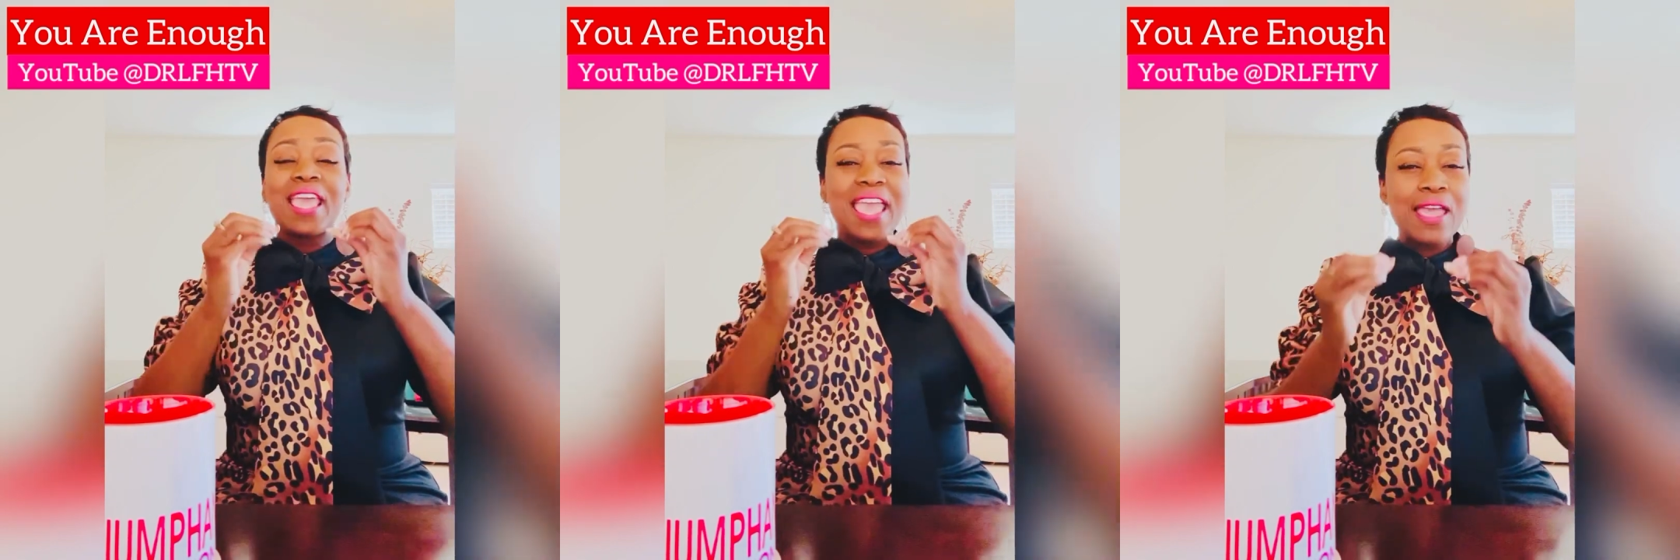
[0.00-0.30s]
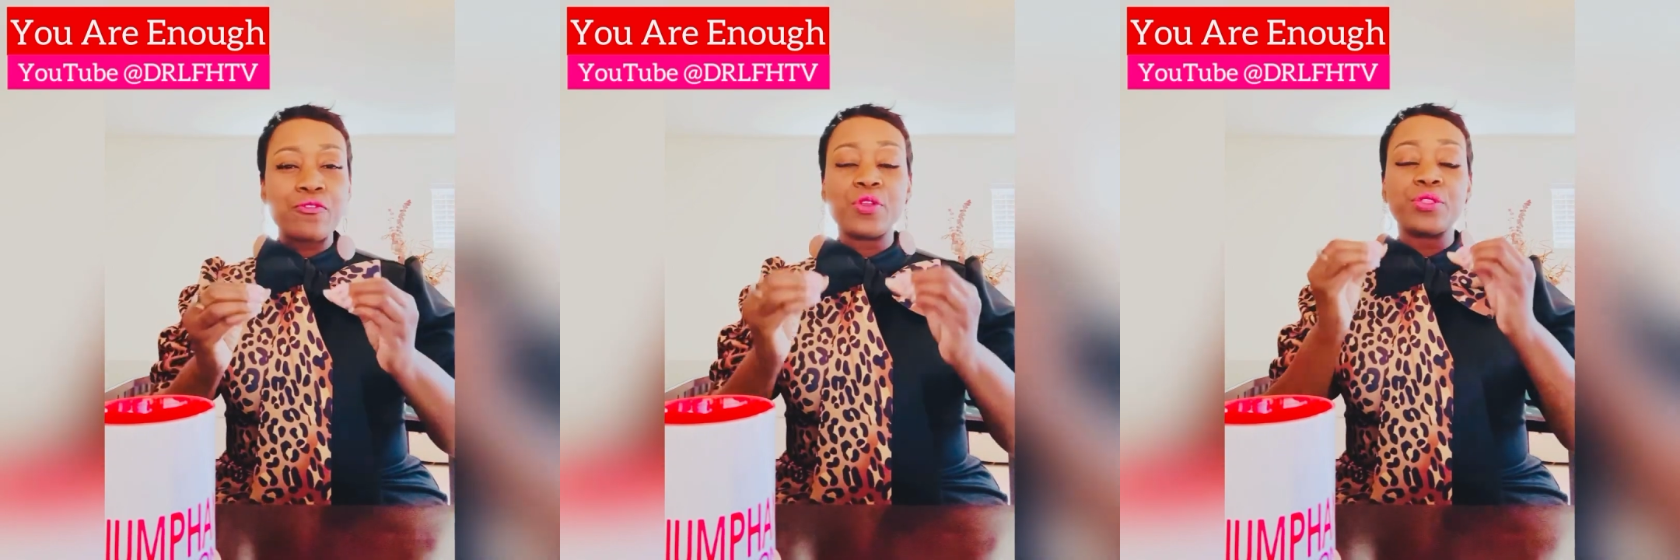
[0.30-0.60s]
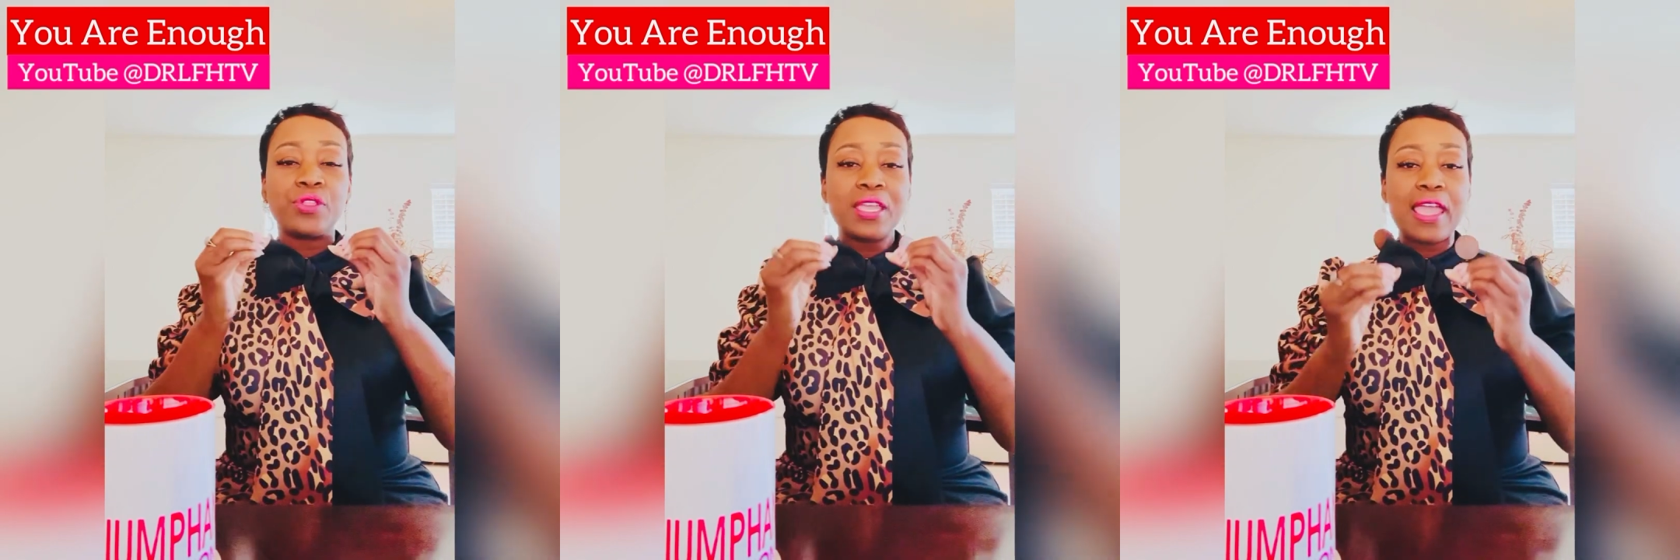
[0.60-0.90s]

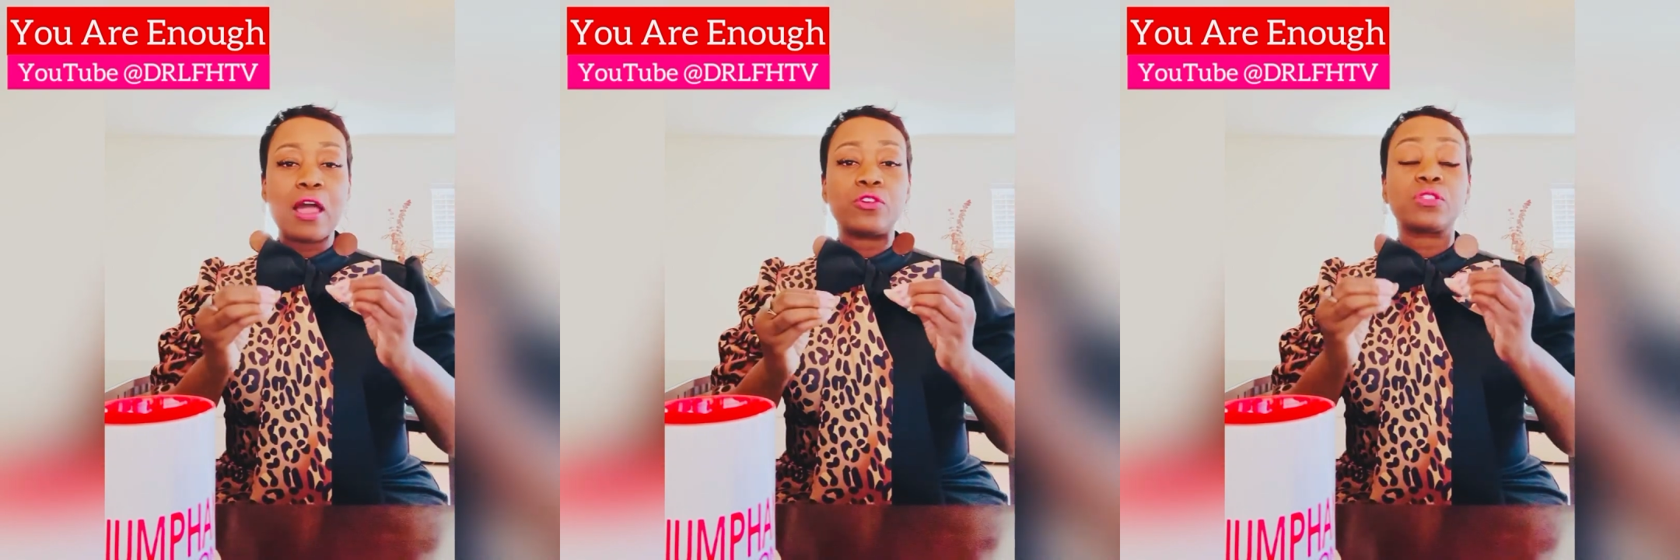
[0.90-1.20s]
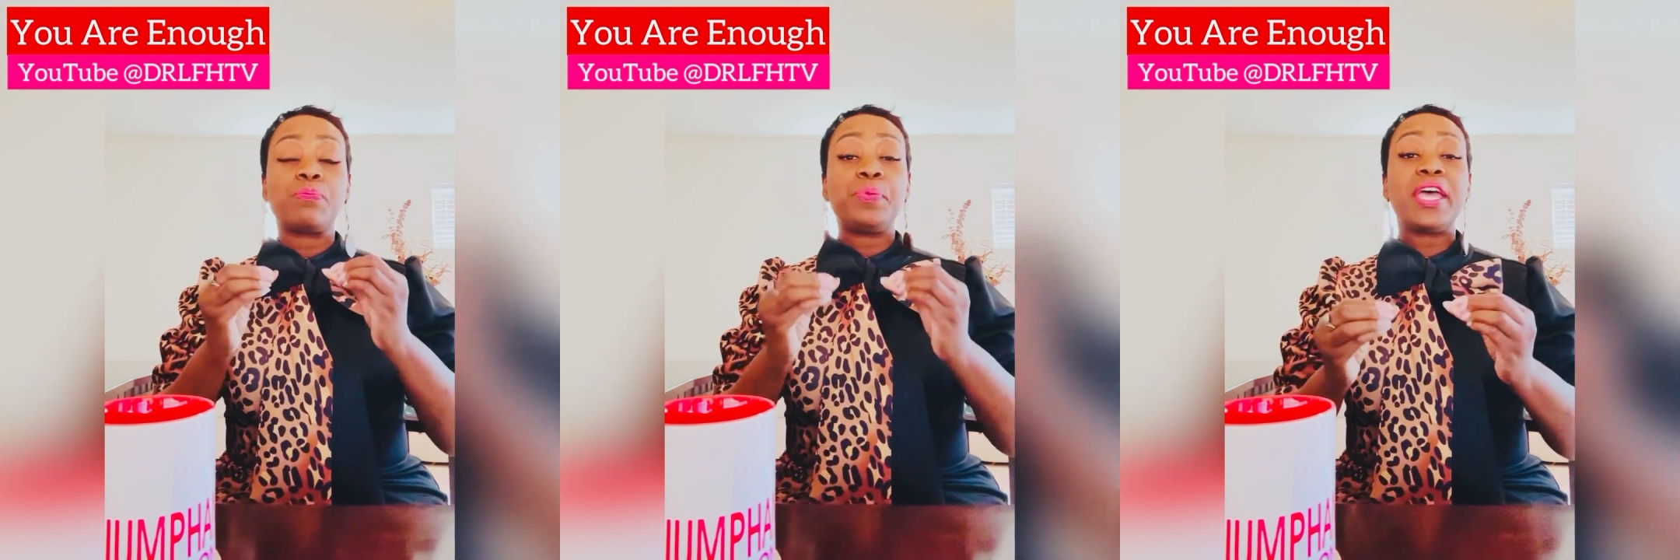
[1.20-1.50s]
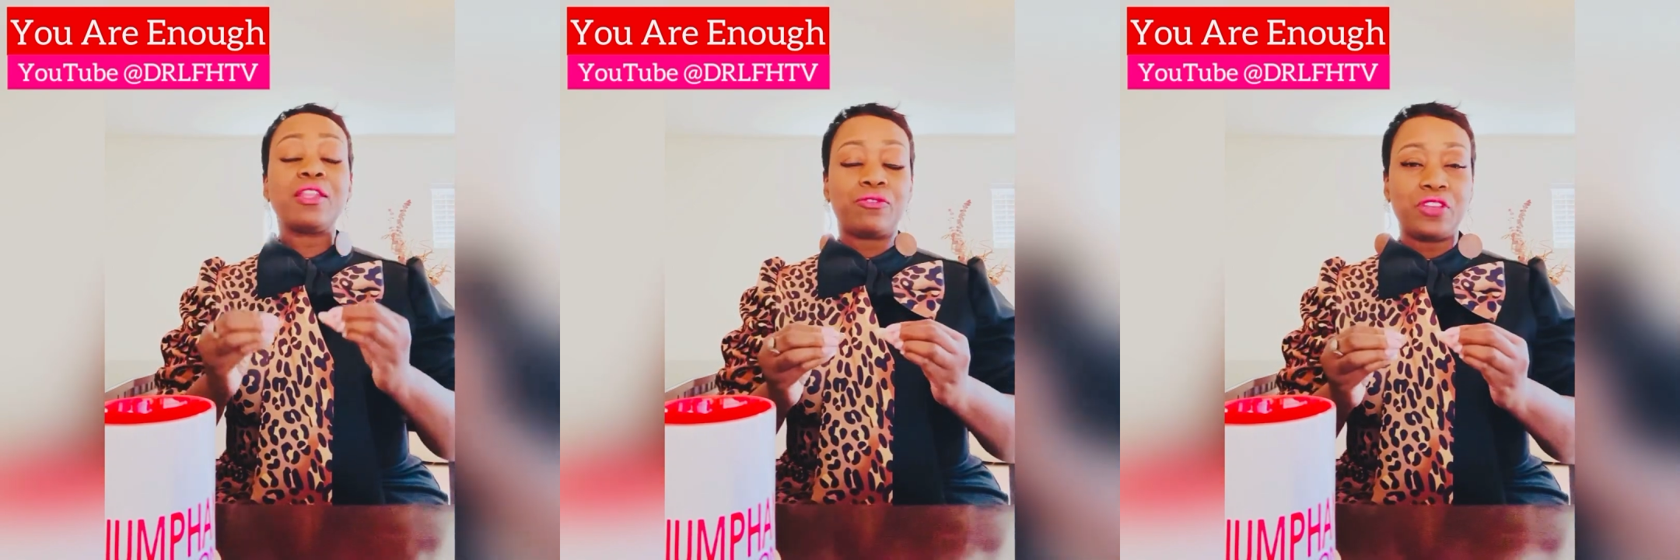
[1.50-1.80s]
everything else
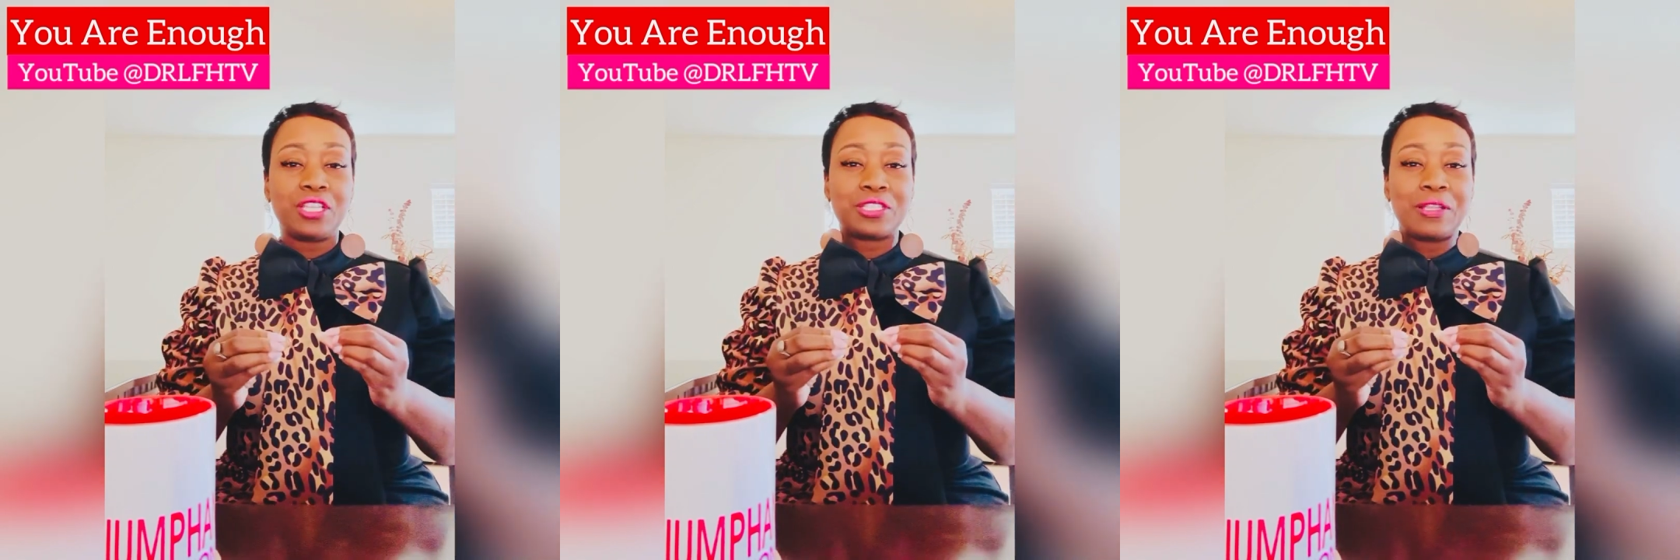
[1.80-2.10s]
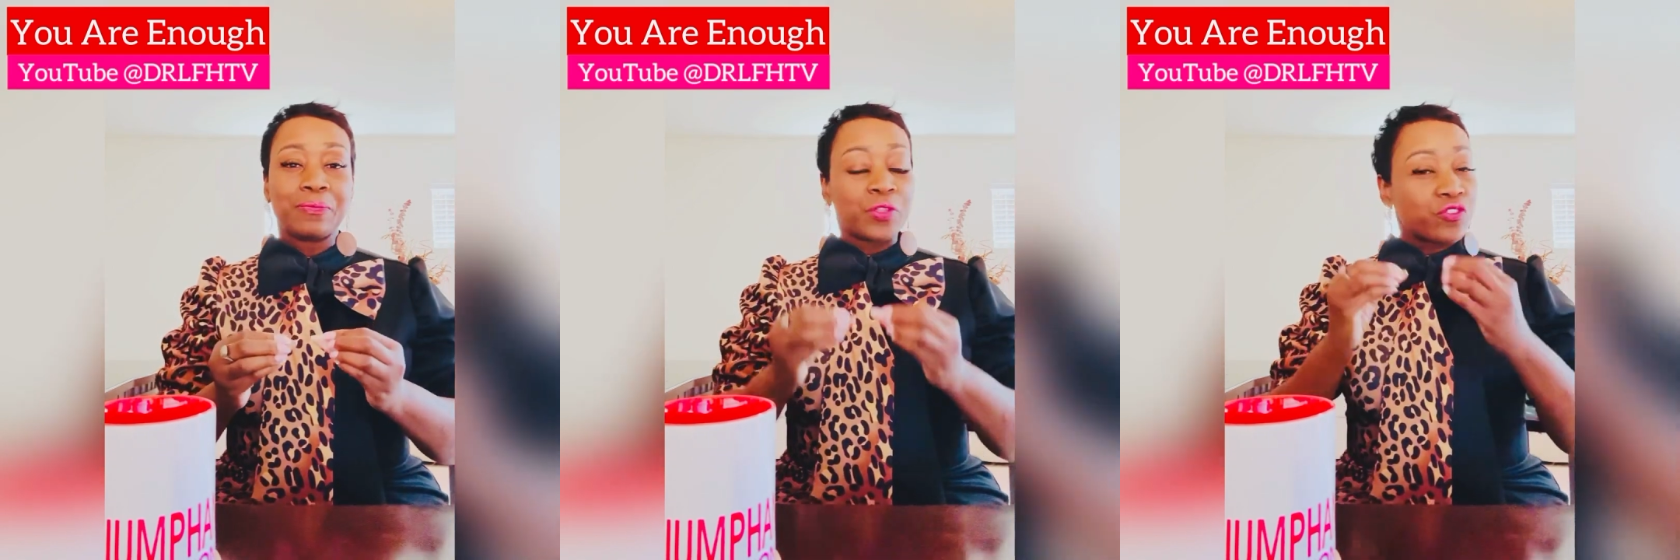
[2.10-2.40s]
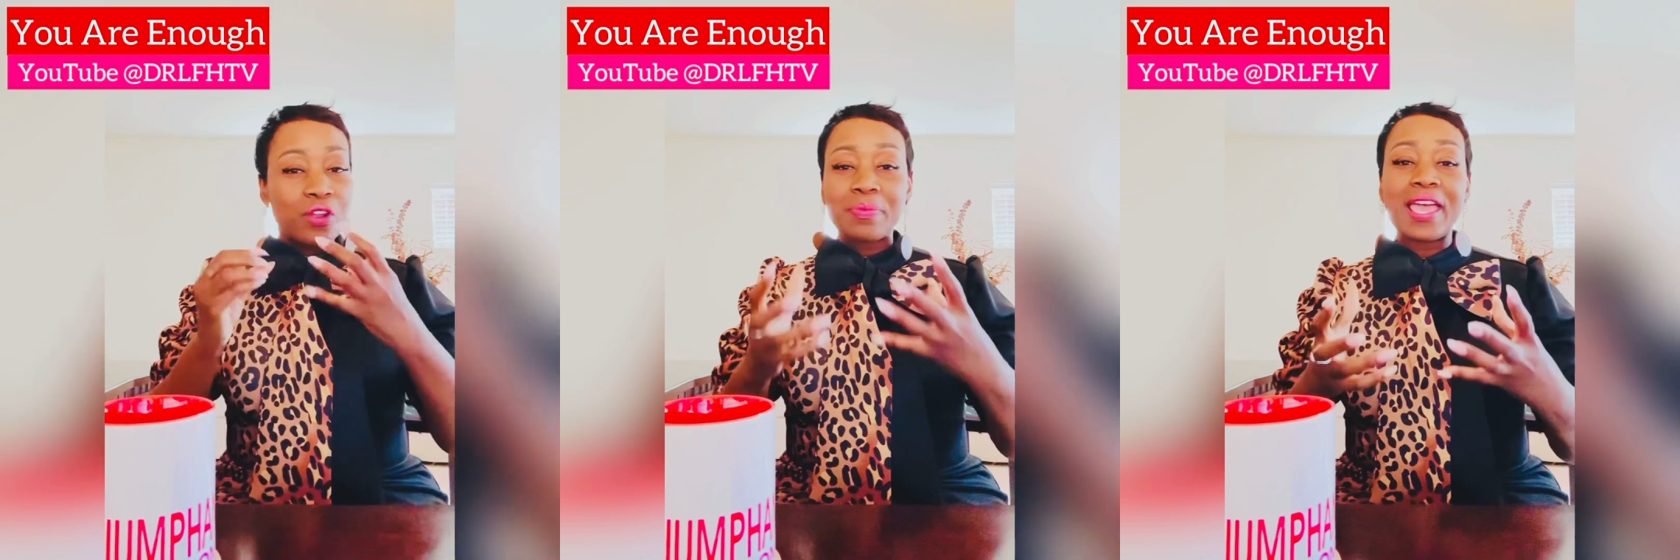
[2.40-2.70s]
benefits
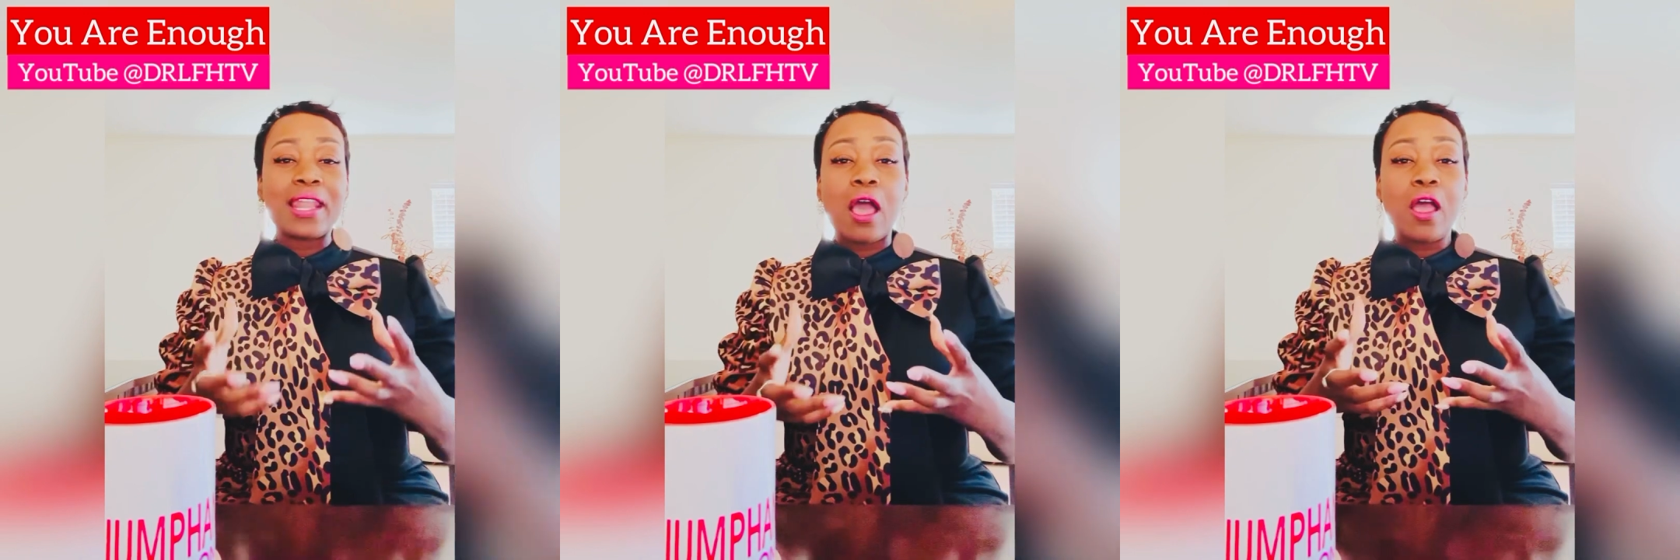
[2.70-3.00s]
from that